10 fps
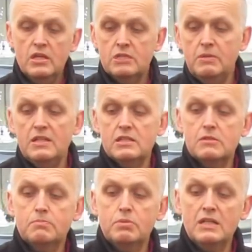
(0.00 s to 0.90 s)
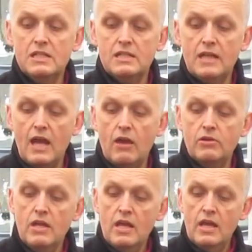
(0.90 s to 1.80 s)
Split it
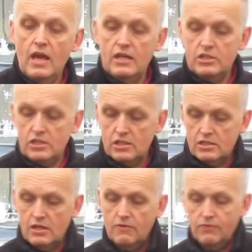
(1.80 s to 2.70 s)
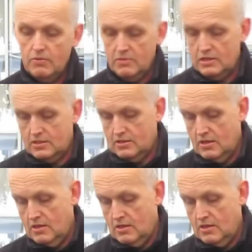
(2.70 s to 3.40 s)
down, and as you can see from this